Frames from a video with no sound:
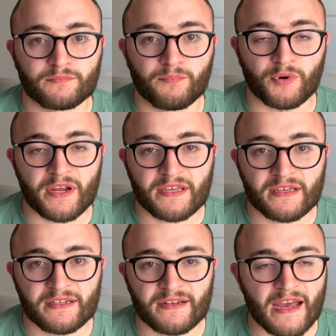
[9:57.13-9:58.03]

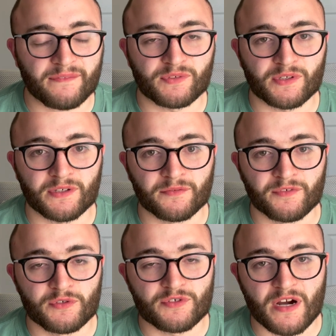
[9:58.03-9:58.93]
breaking after a
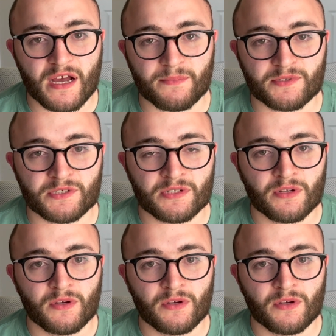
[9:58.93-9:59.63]
few drops